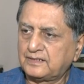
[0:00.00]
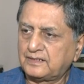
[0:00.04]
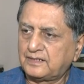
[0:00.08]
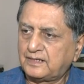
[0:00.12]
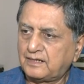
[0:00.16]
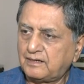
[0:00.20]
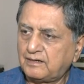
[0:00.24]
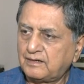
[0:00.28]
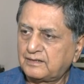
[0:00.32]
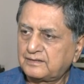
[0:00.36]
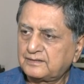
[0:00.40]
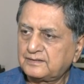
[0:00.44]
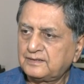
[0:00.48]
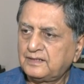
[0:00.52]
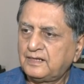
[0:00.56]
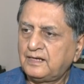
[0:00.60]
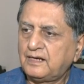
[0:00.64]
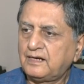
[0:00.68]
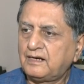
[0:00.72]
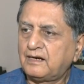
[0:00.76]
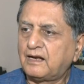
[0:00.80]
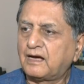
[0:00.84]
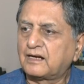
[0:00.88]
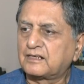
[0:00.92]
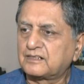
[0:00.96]
or
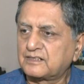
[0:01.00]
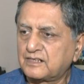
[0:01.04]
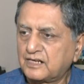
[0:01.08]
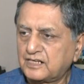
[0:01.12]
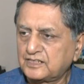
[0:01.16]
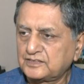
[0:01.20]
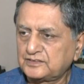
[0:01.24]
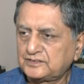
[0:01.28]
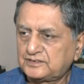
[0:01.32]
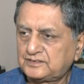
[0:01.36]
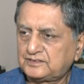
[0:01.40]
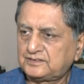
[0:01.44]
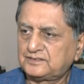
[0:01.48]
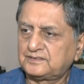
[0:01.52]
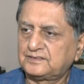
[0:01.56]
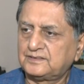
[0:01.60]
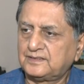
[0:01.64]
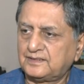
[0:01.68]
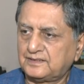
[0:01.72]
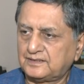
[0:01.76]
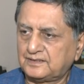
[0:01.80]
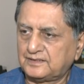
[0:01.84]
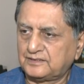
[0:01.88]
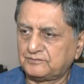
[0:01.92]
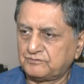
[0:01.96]
Lagrange
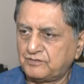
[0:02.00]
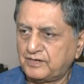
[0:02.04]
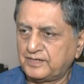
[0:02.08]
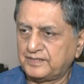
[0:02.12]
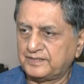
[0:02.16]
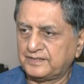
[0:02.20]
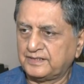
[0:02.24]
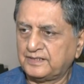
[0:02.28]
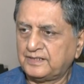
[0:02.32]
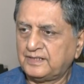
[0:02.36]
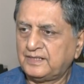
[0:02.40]
uh, 1,